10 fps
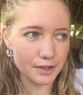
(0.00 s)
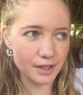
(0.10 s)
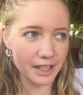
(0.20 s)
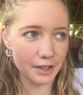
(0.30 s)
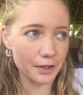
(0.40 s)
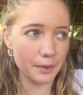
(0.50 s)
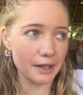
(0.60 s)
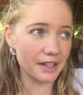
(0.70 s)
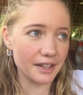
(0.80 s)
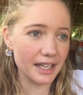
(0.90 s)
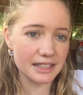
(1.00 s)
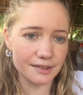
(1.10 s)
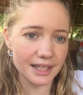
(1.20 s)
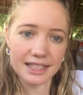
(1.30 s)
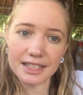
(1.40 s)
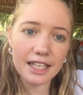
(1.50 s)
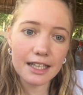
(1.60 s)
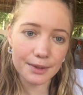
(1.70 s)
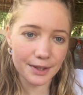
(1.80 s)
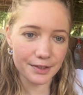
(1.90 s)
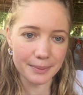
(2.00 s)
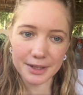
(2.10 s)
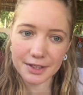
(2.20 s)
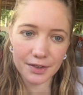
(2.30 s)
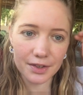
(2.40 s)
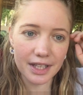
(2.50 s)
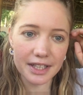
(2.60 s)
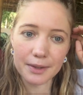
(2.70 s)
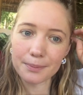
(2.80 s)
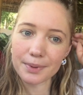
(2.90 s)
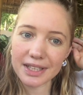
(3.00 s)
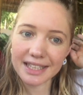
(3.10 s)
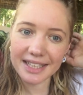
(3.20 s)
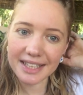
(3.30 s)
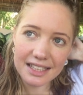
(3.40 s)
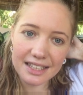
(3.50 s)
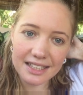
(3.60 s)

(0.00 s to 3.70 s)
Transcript: I don't know whether that's the writing style or whether I'm just not like completely